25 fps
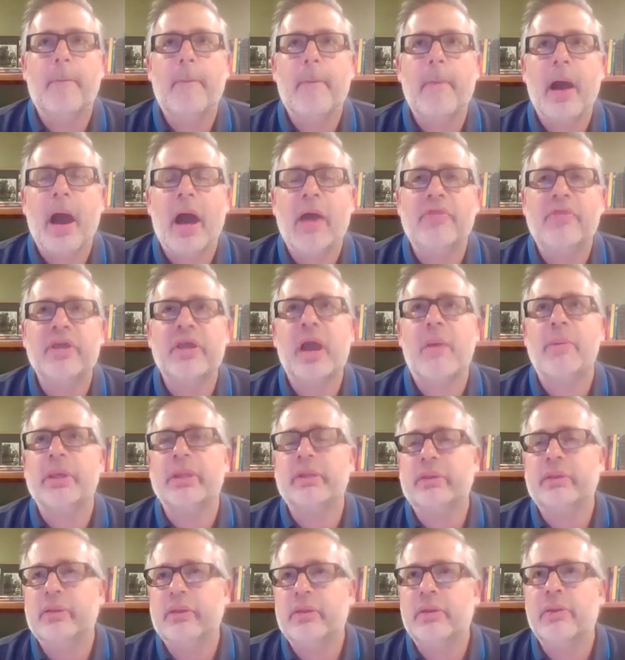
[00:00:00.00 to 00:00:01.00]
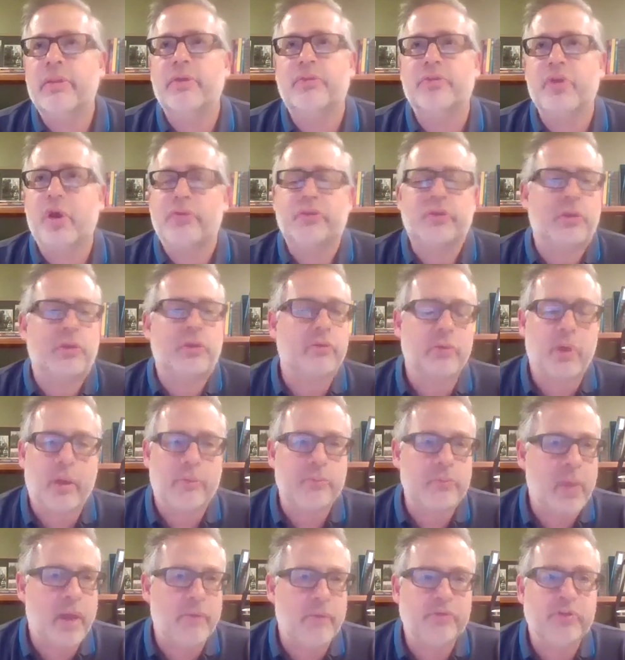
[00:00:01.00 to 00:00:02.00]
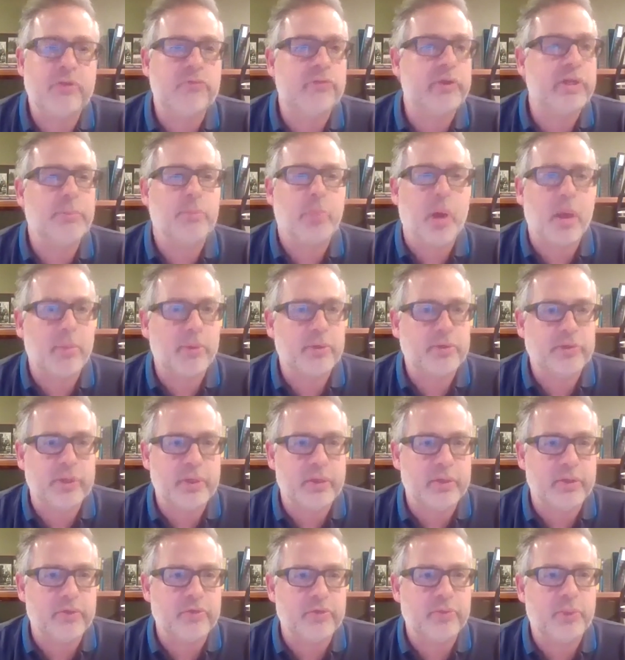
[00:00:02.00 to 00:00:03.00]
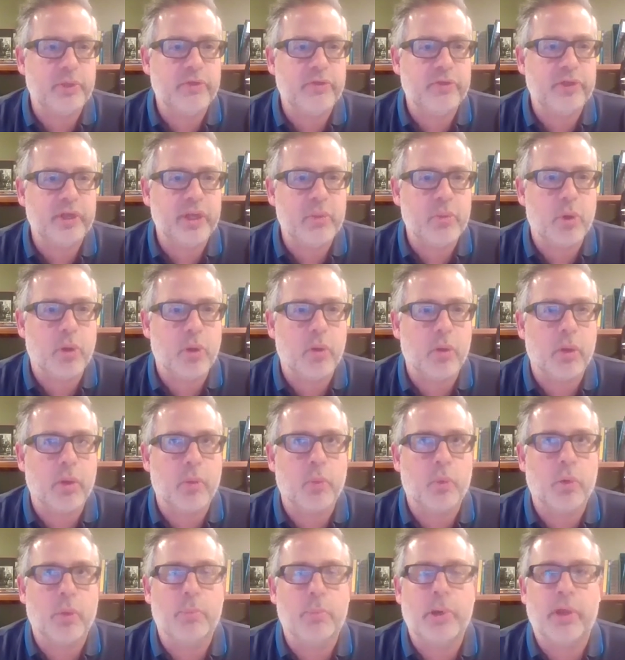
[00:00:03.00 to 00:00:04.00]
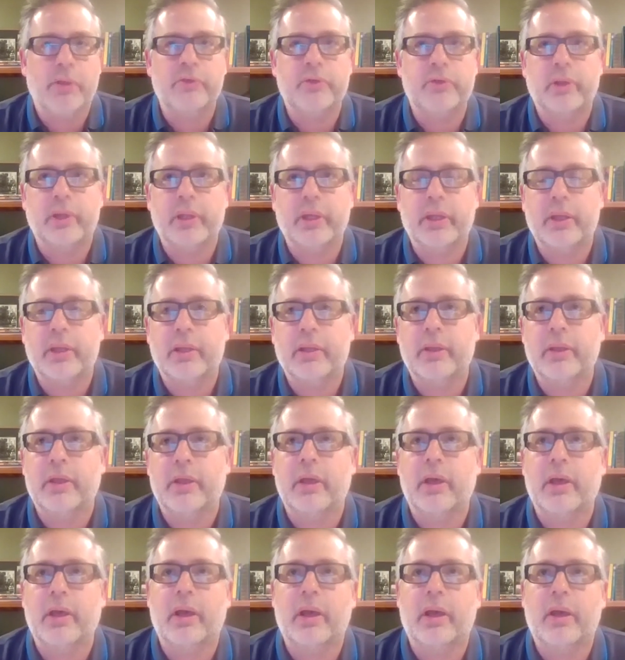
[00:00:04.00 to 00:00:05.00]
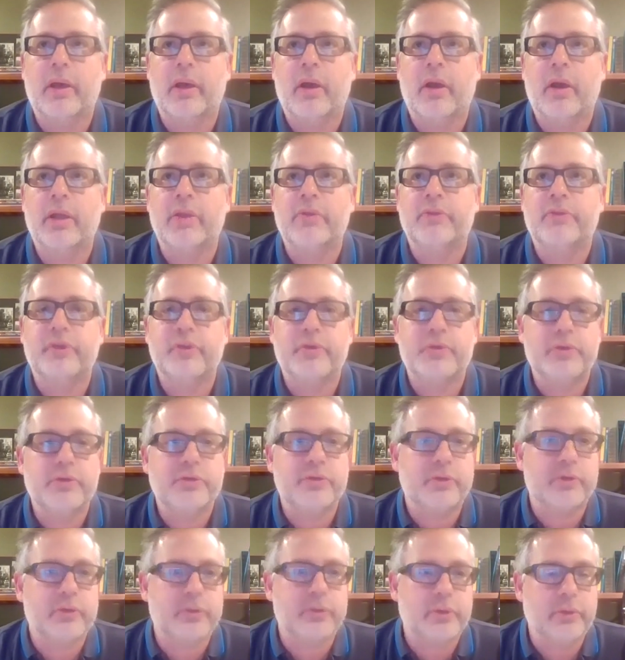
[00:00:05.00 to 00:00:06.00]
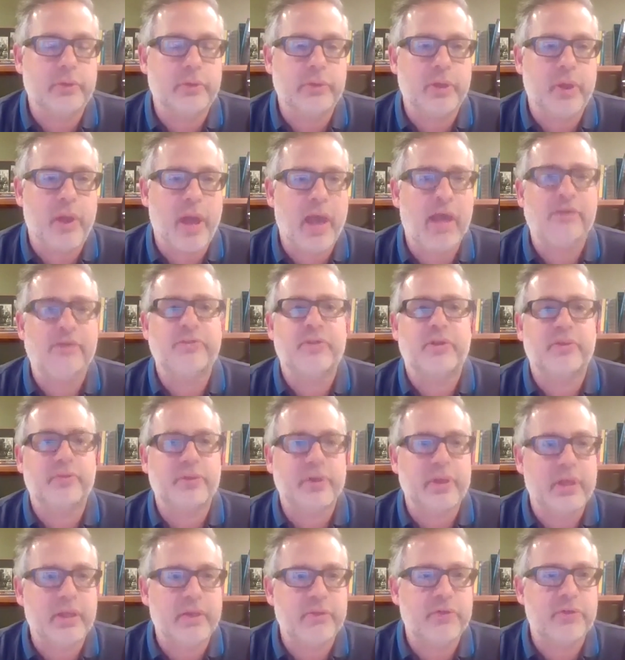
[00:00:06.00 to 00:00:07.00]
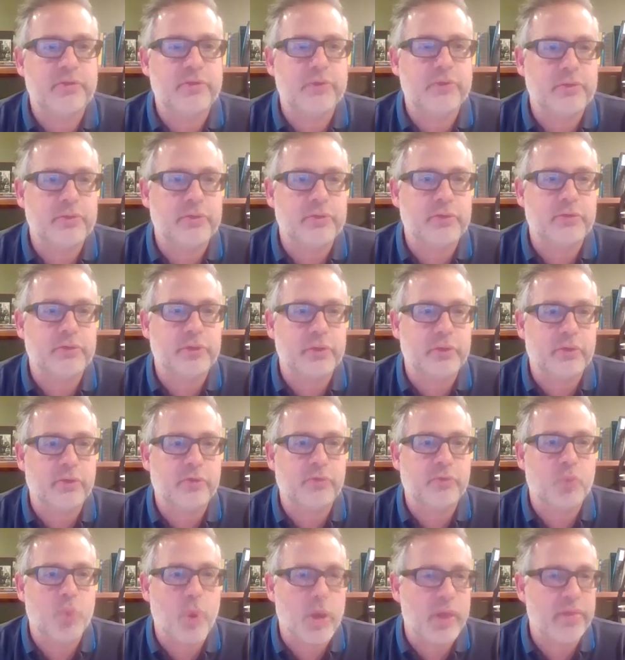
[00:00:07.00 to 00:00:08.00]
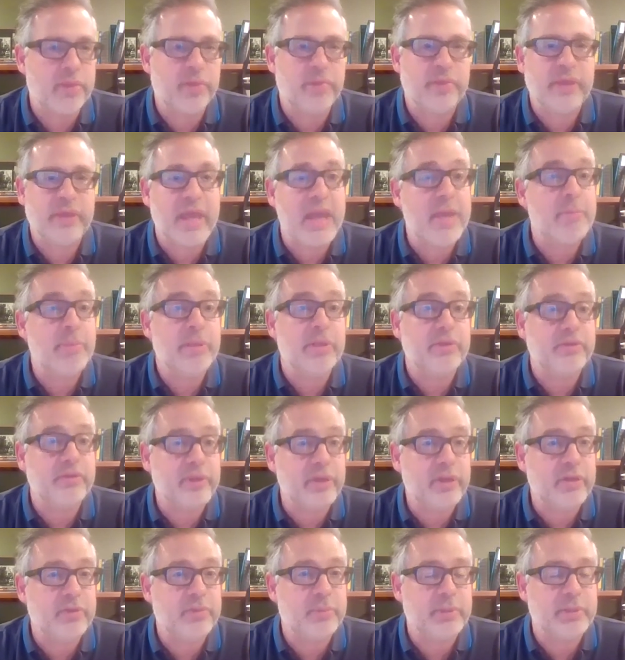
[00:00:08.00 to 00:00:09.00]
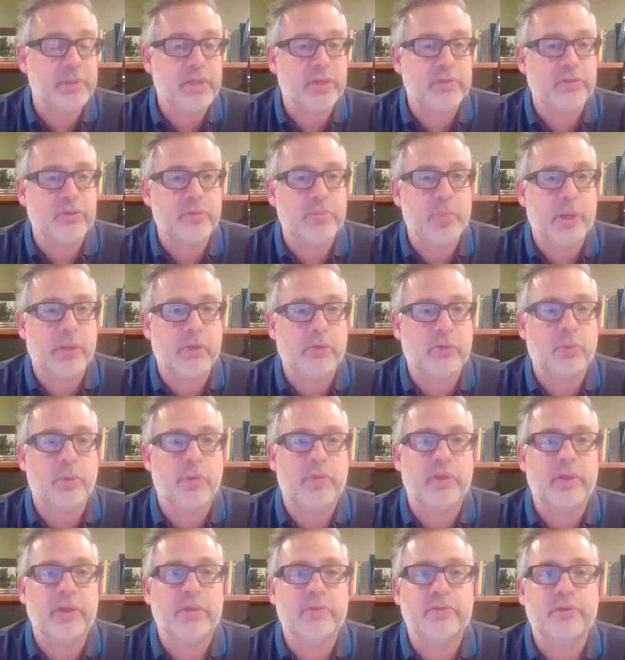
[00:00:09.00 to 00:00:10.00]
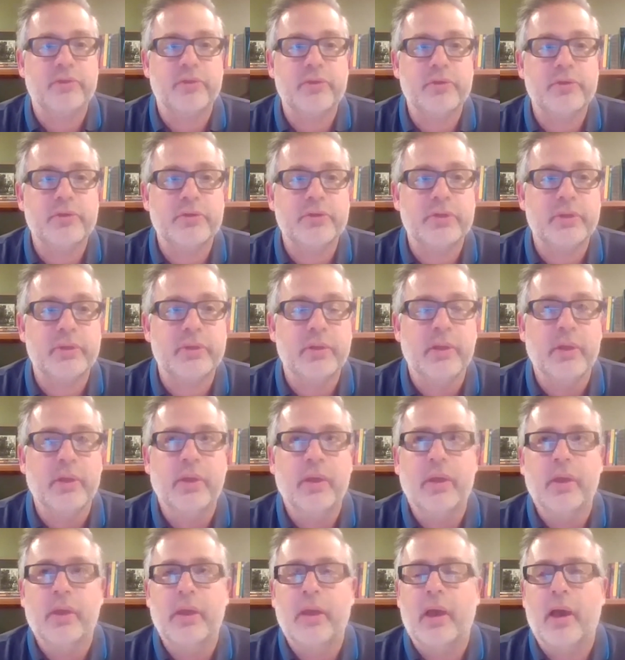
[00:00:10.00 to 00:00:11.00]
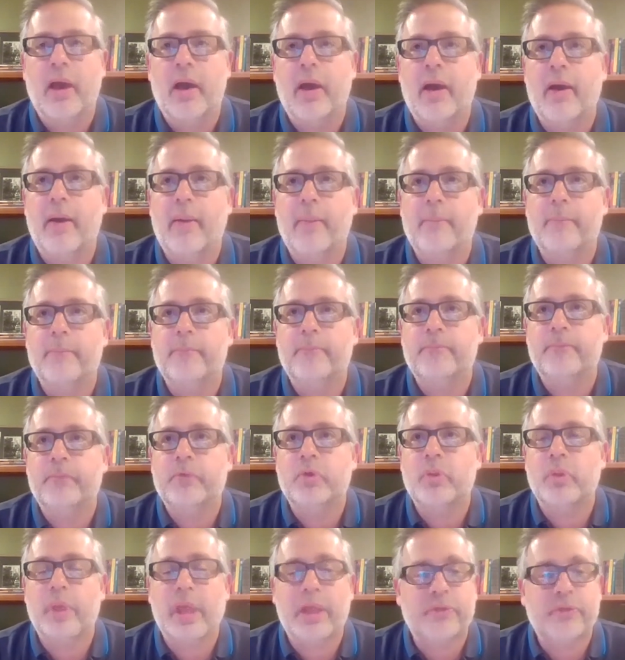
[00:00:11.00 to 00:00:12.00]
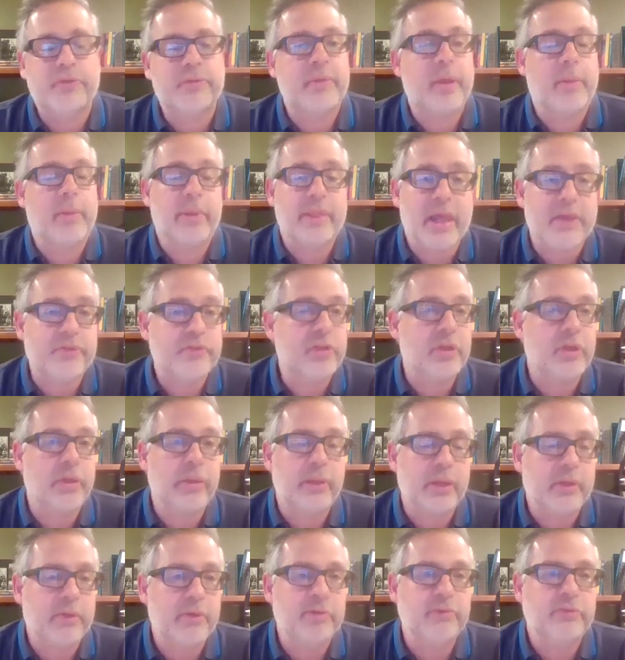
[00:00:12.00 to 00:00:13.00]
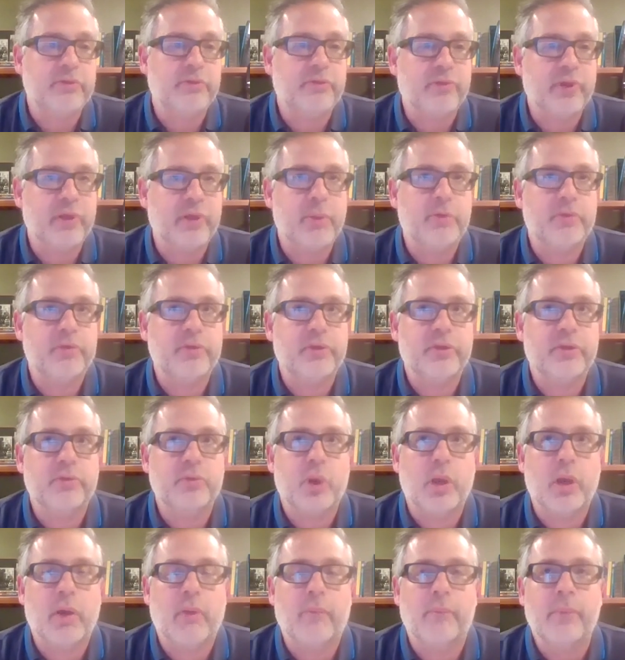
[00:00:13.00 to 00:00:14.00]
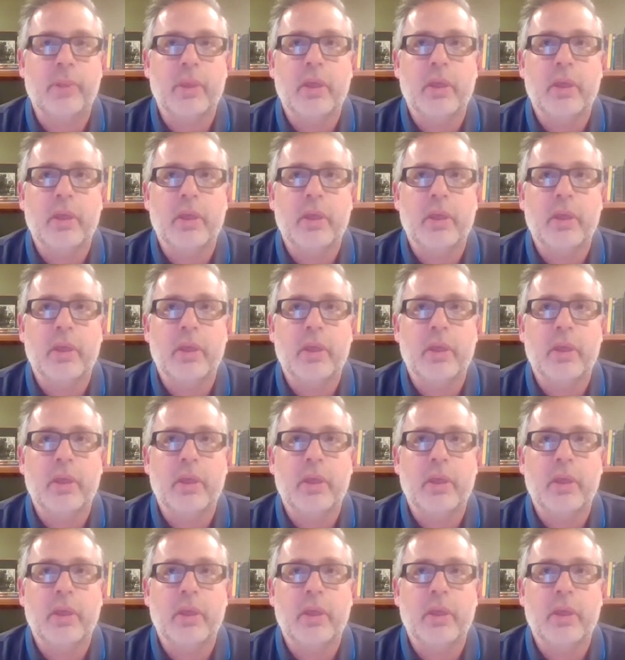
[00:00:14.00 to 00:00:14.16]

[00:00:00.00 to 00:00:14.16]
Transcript: I think, there's also obviously read and publish deals we see where we're bundling our institutional, access to institutional journals with the APCs, potentially bundled with an institution. So that's going to increase in frequency as well.